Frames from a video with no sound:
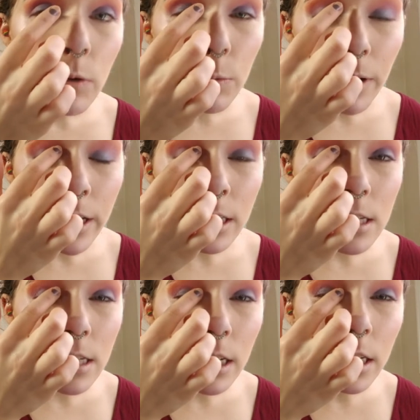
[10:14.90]
with my
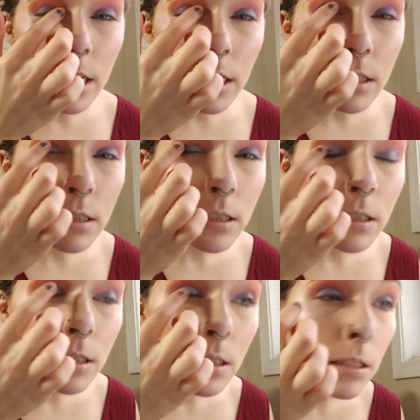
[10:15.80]
concealer,
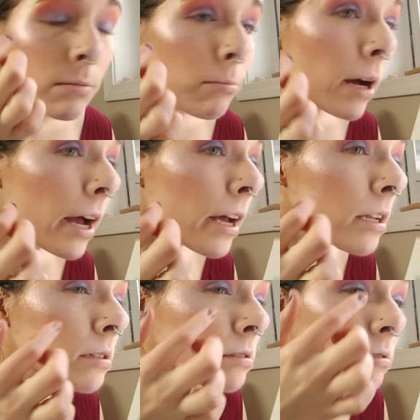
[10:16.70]
but